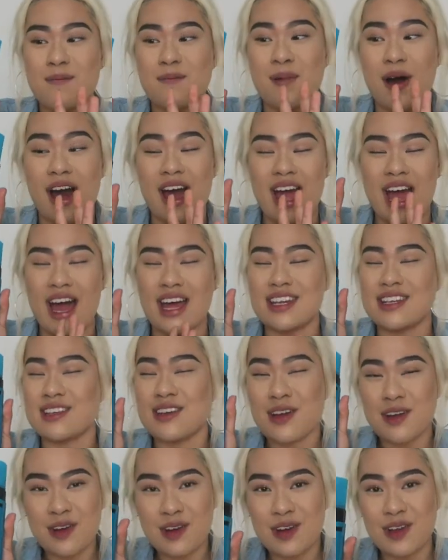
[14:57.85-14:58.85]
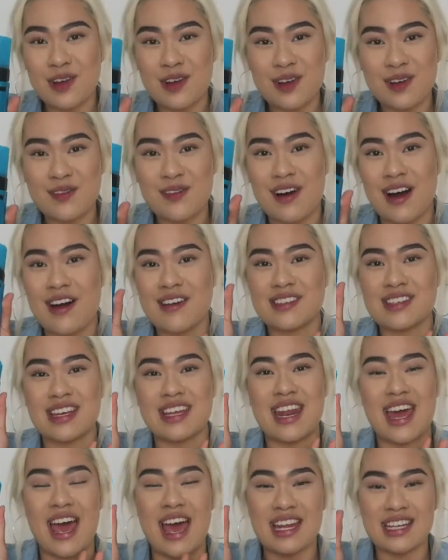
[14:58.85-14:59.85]
but I had no clue what I was
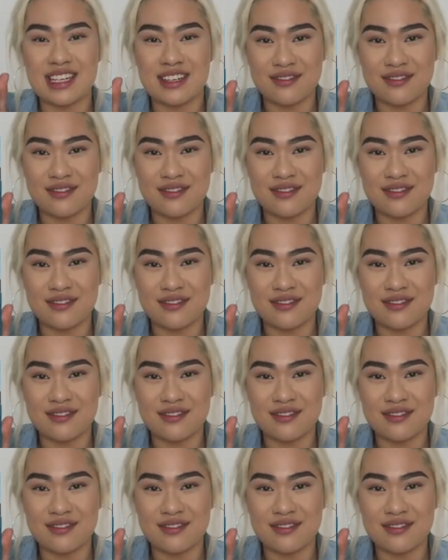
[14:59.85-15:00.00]
gonna head